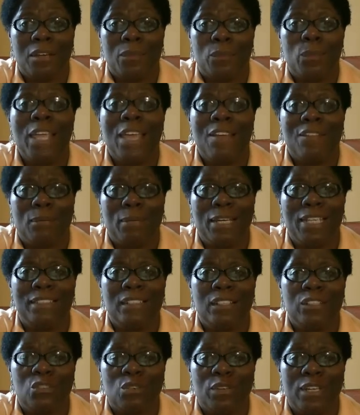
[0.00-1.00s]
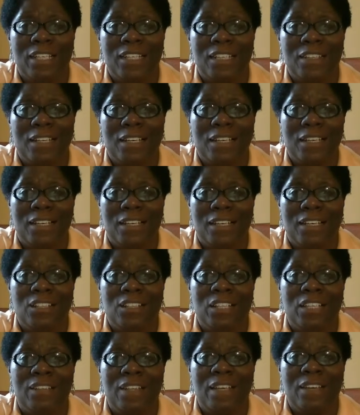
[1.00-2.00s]
we have a mindset training and I'll
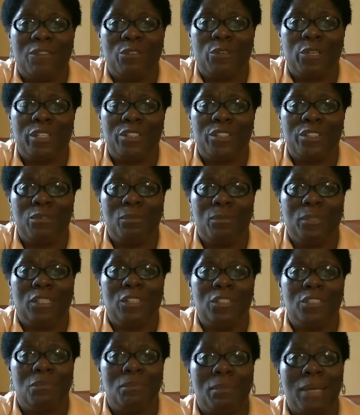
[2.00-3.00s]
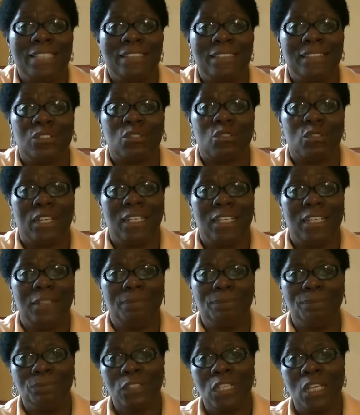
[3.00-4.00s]
leave that for you too, but go to mindset
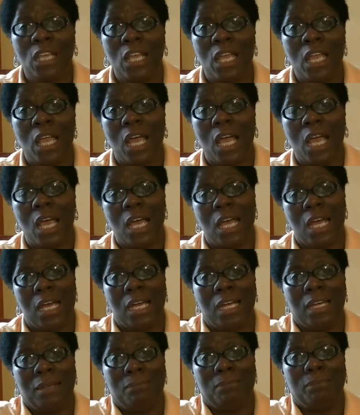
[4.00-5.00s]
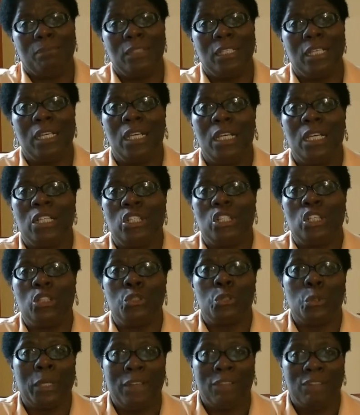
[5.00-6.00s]
training, go
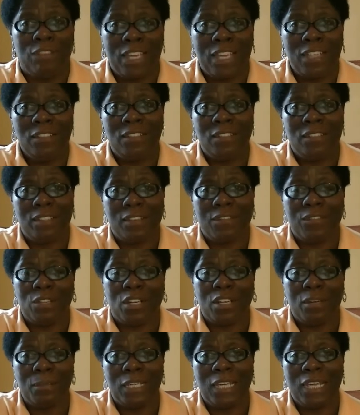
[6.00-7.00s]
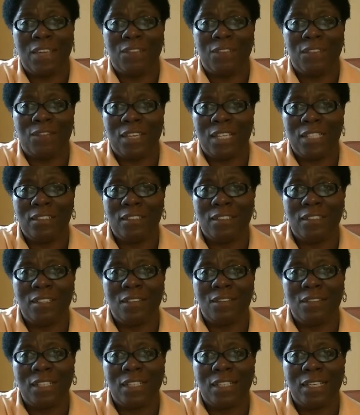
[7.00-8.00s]
to events if your company have events and
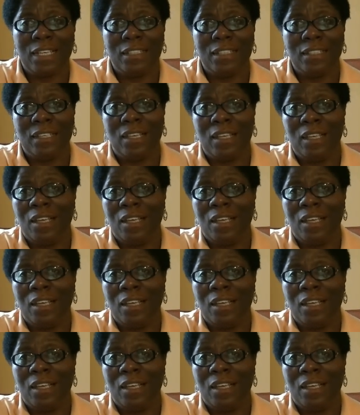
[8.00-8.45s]
stuff like that,